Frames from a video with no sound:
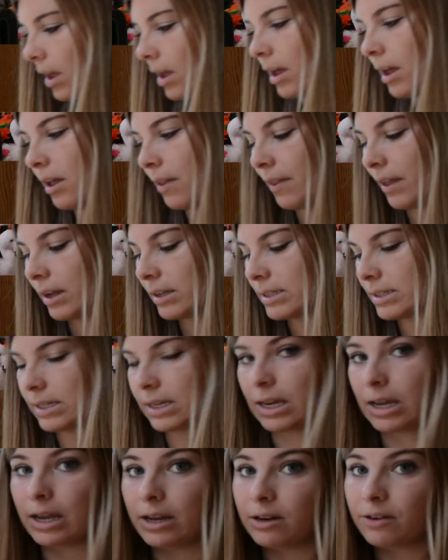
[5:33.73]
And that's
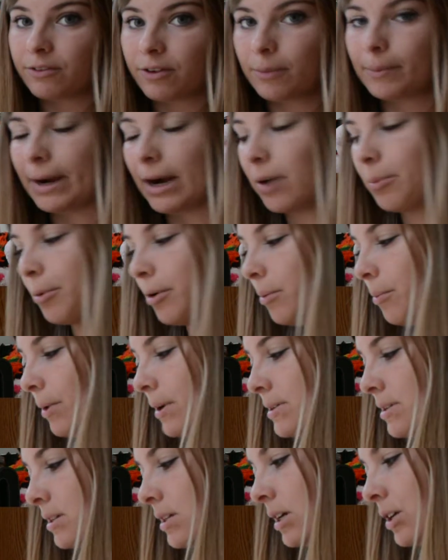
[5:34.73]
the end of our PowerPoint
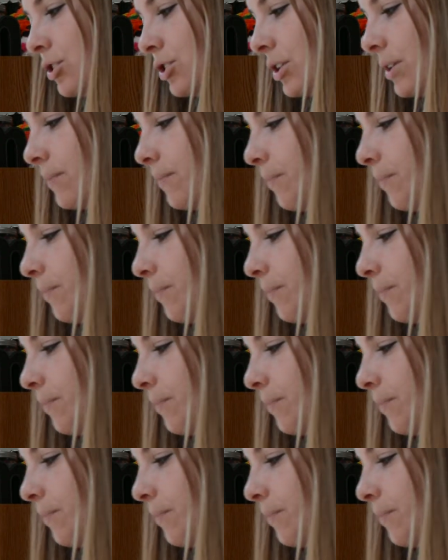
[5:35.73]
presentation.